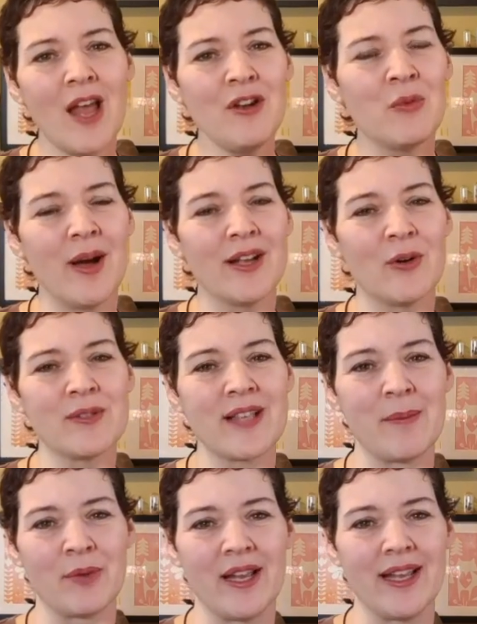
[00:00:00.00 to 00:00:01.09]
I don't know why it goes
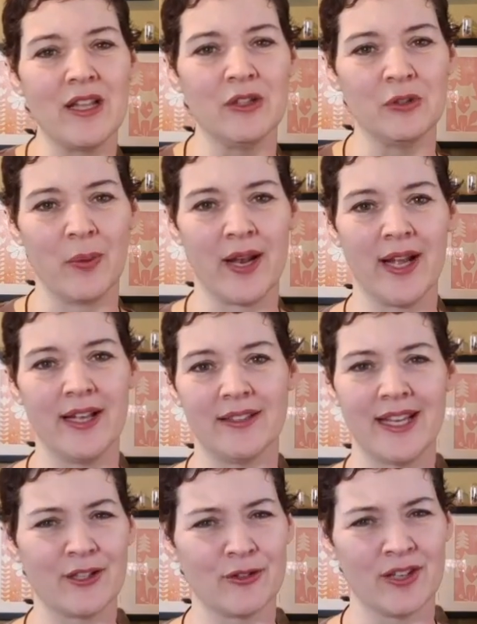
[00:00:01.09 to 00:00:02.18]
that bright yellow when I
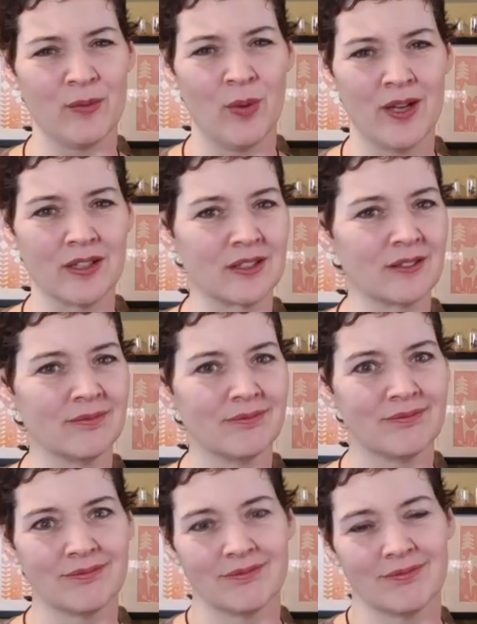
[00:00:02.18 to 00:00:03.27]
take a drink of water.
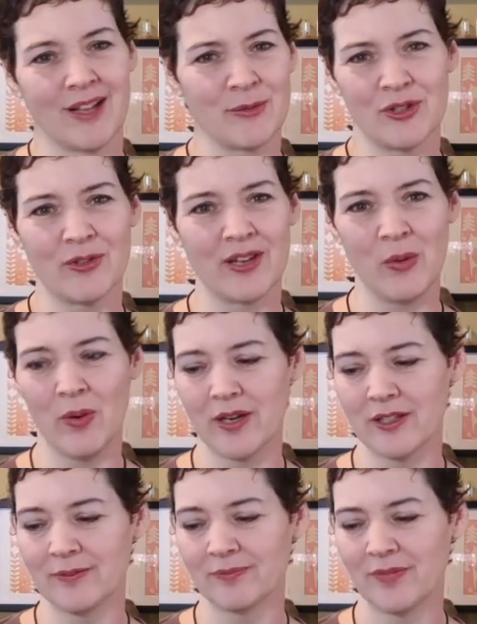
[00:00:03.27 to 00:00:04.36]
I'm just drinking
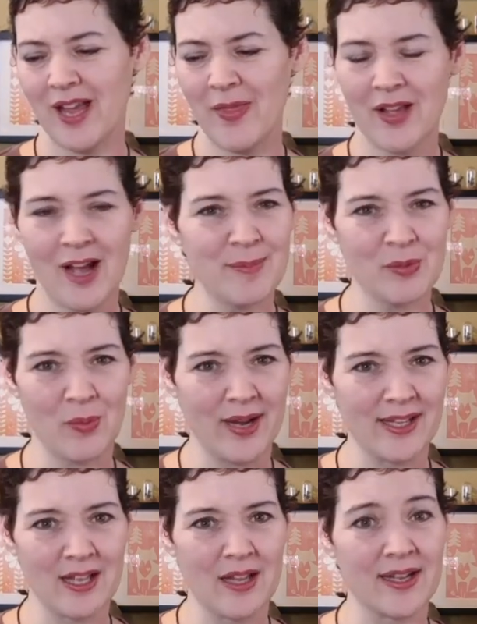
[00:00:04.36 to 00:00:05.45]
water. And the cup's
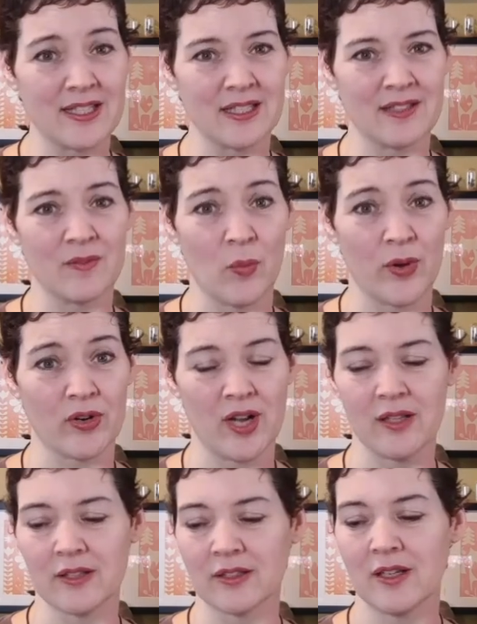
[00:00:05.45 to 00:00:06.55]
white. It's not like it's a weird
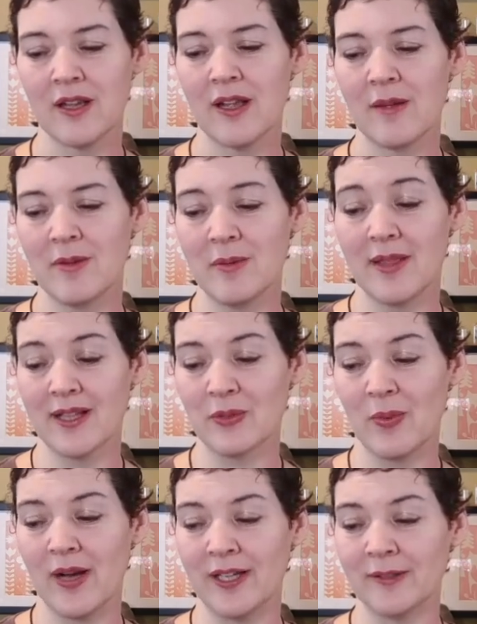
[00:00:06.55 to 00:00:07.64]
color. Maybe
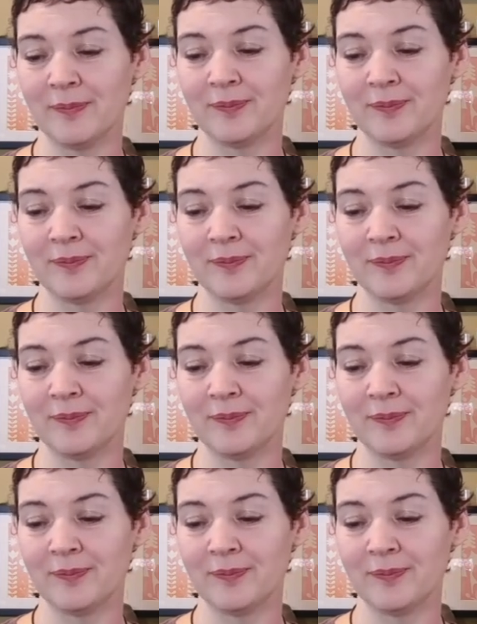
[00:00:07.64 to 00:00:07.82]
that's why.